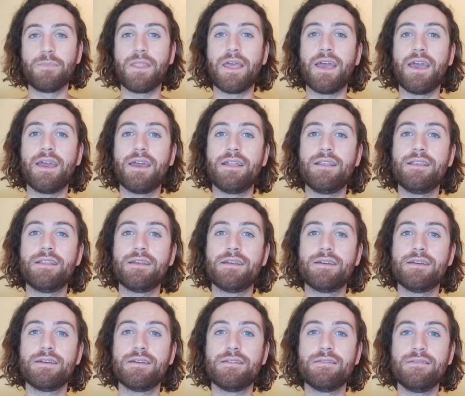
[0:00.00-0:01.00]
And
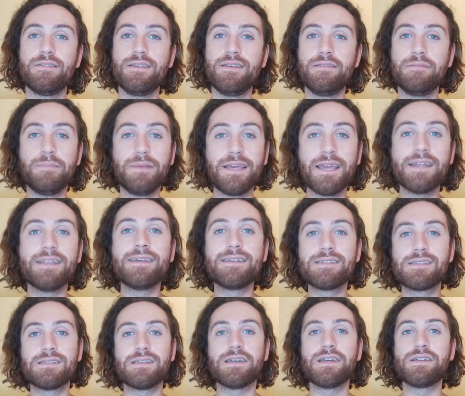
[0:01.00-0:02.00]
these beginning
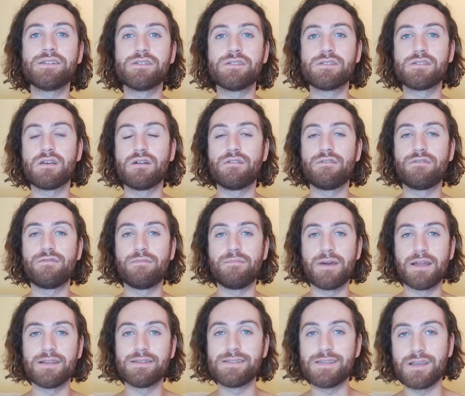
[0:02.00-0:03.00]
stages of
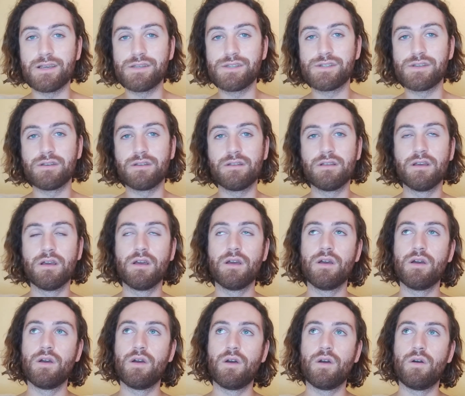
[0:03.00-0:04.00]
meditation,
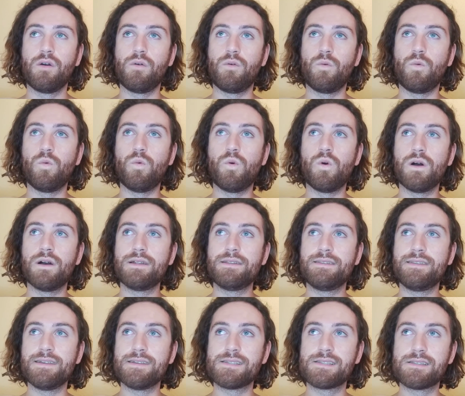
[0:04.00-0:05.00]

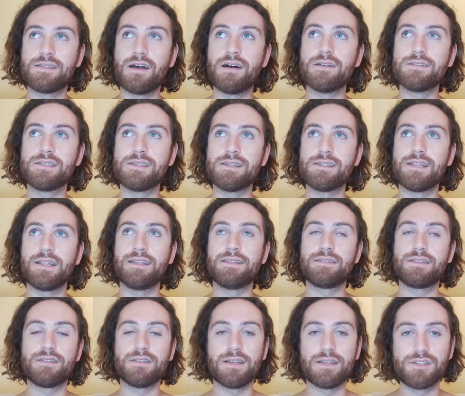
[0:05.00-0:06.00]
what this does is
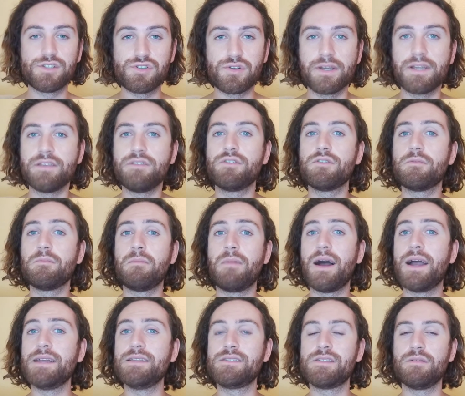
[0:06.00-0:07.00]
it trains your
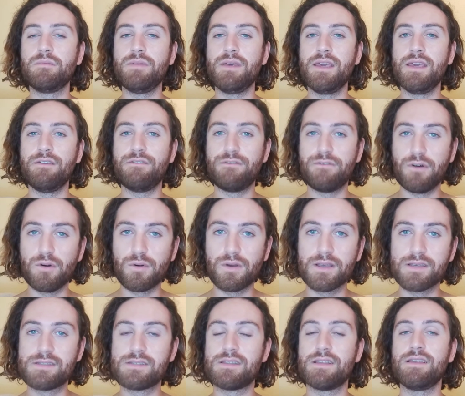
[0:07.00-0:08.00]
mind to be
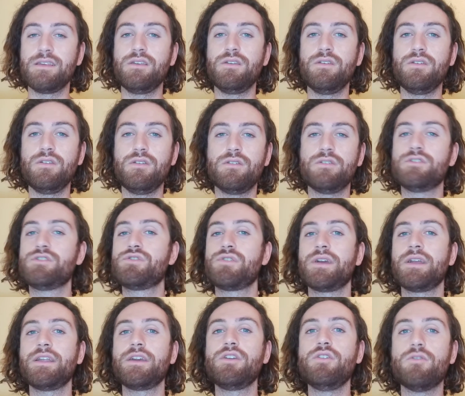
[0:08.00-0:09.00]
focused. You're
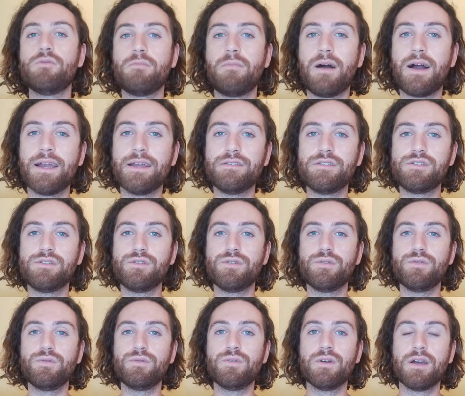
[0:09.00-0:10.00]
training your mind
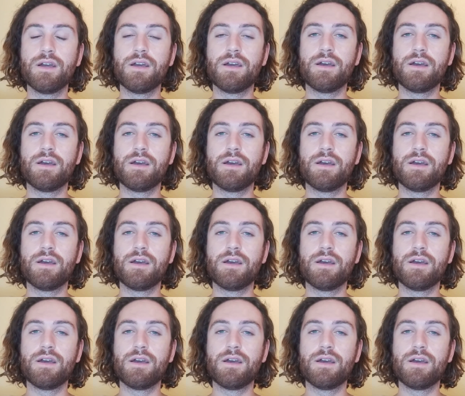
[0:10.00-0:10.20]
to